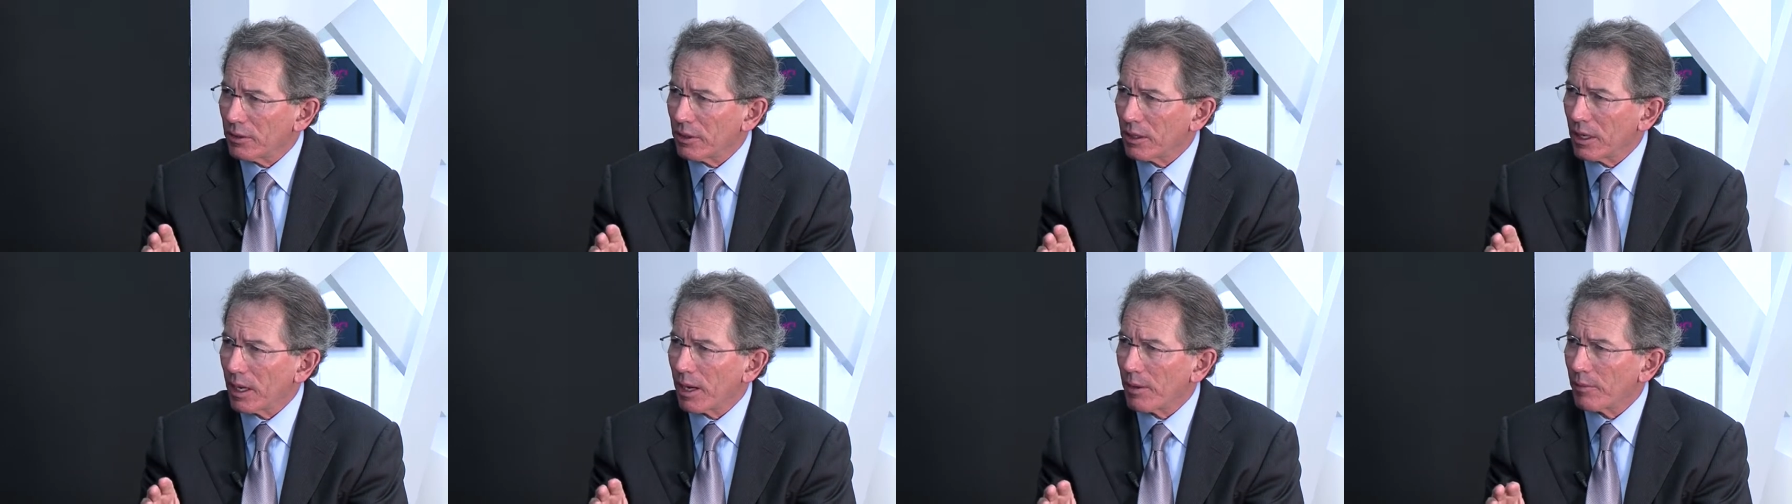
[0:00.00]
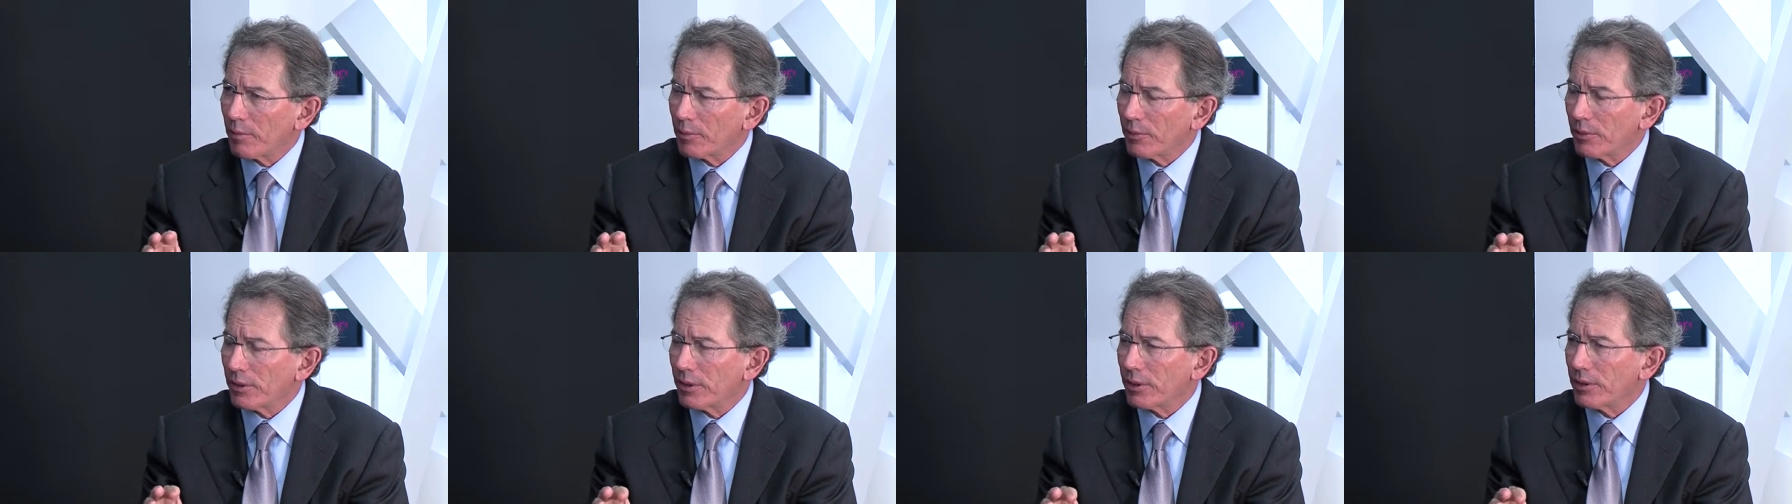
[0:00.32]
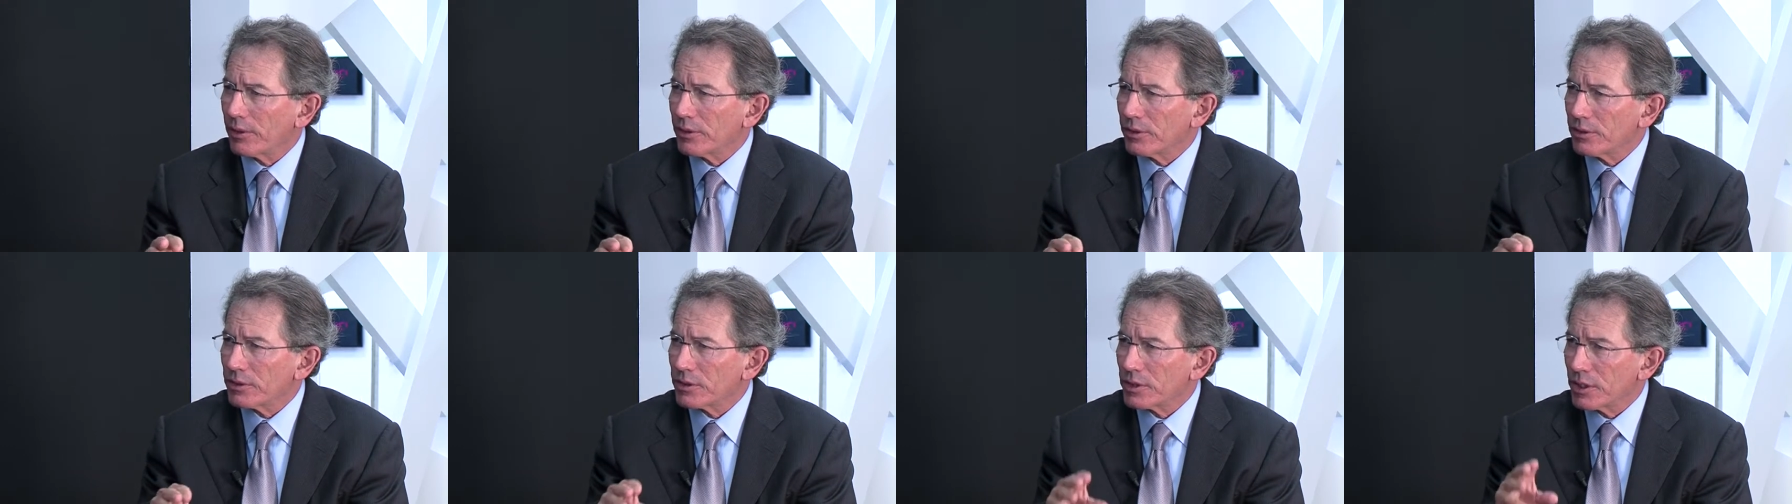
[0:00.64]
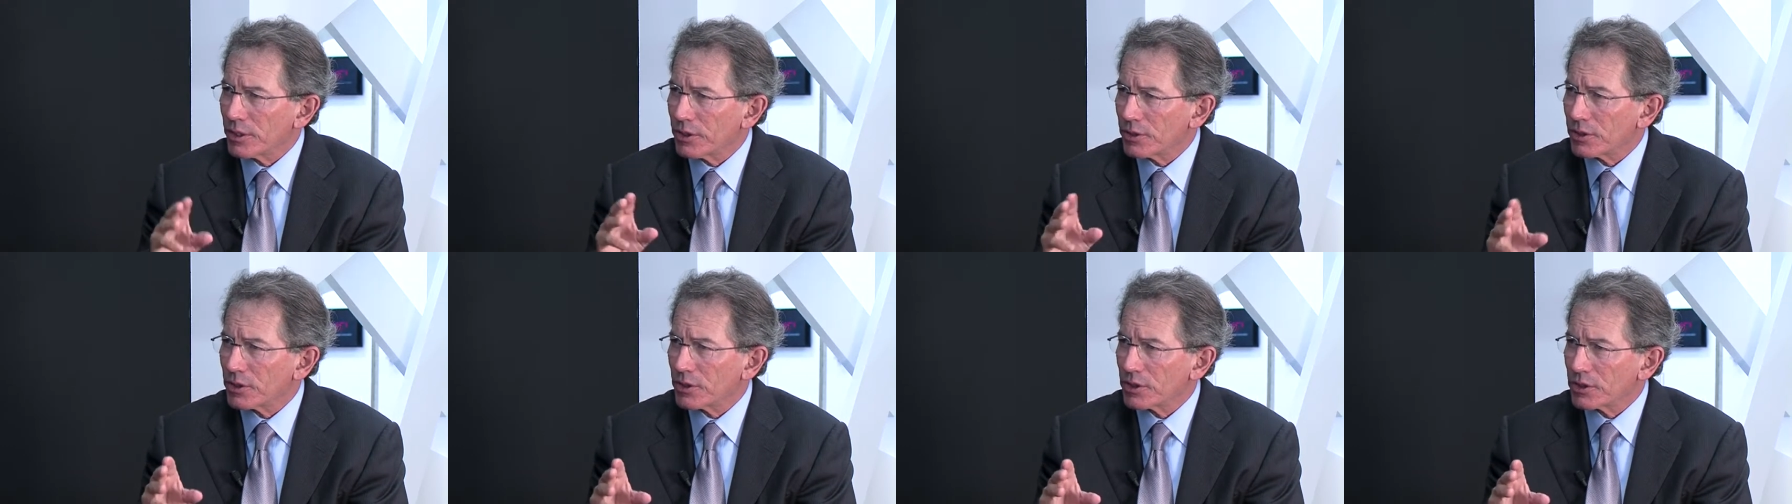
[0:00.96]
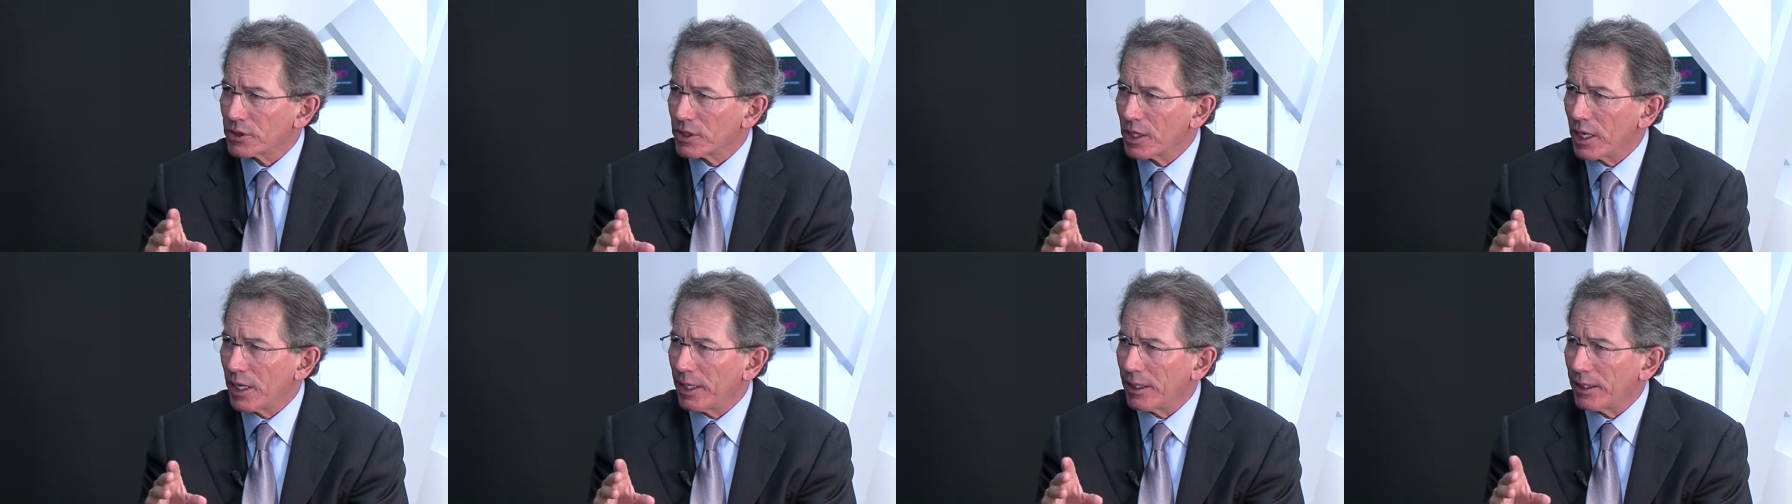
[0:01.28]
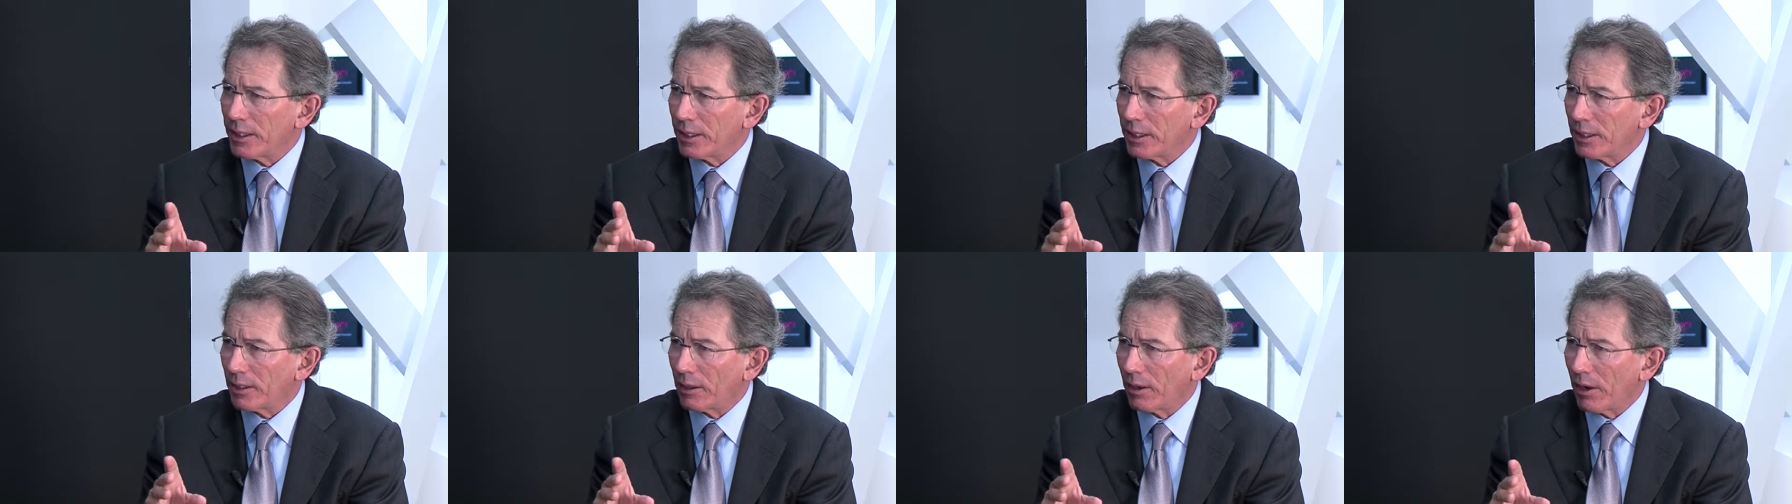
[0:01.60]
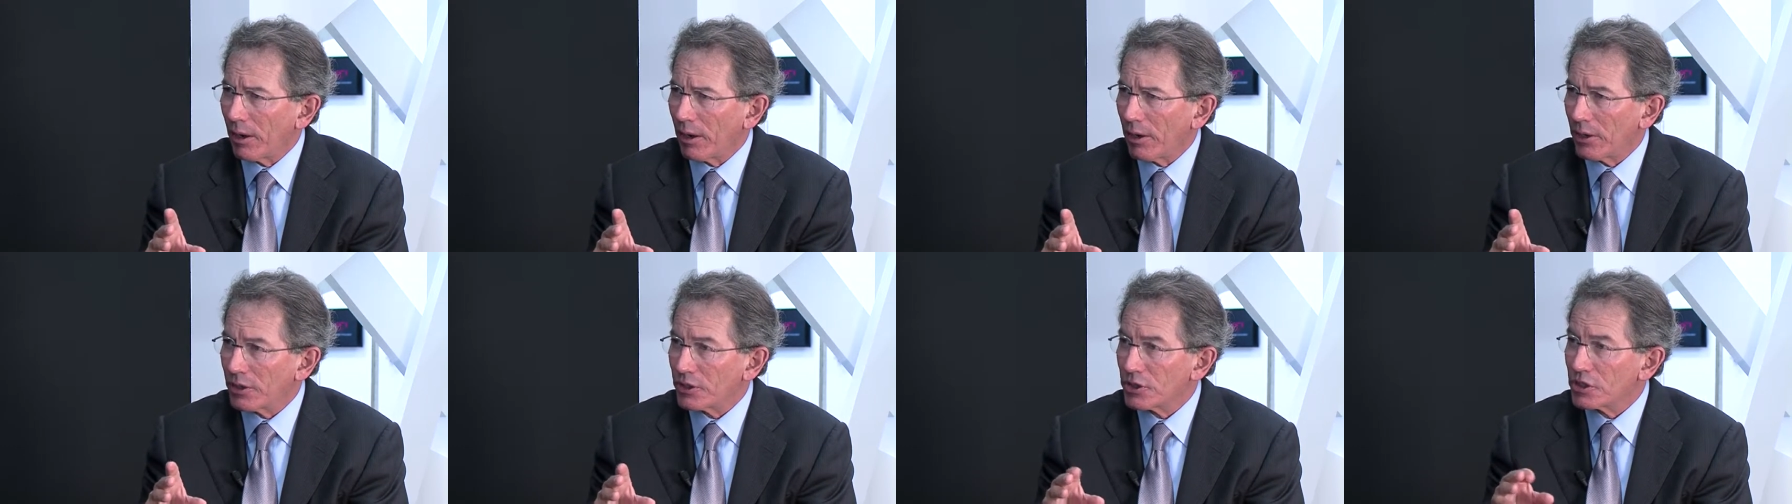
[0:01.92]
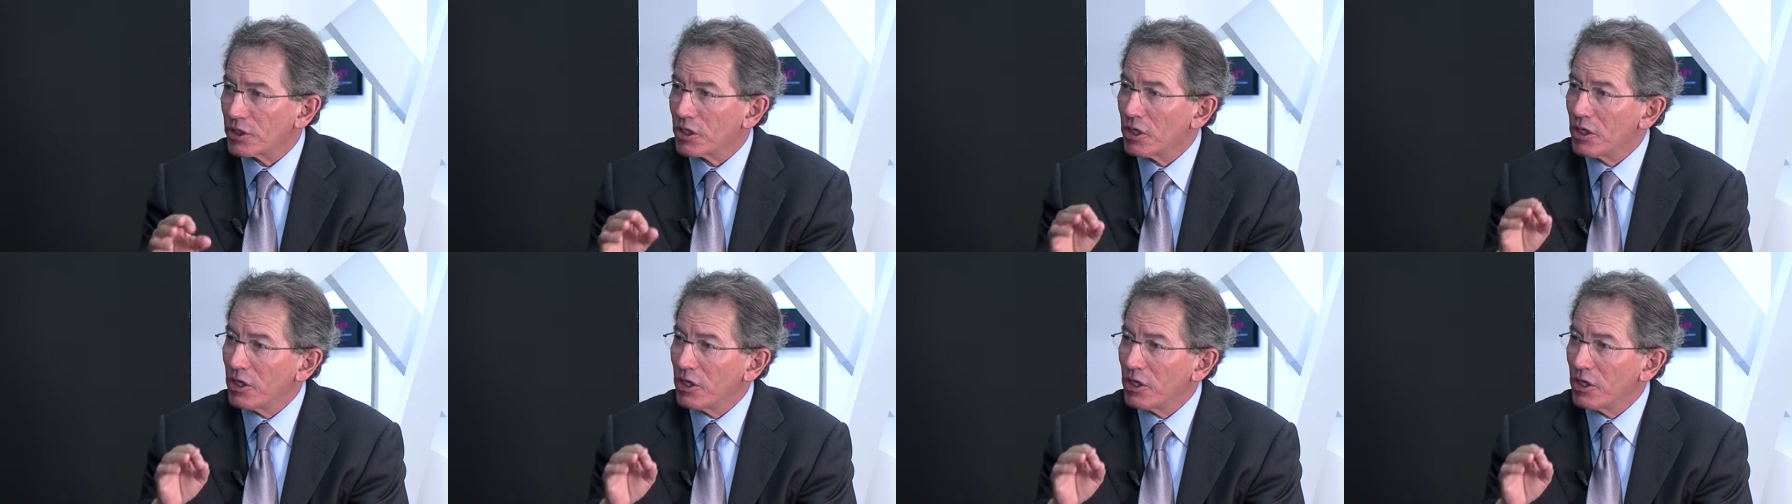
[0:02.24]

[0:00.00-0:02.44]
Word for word: operators and society at large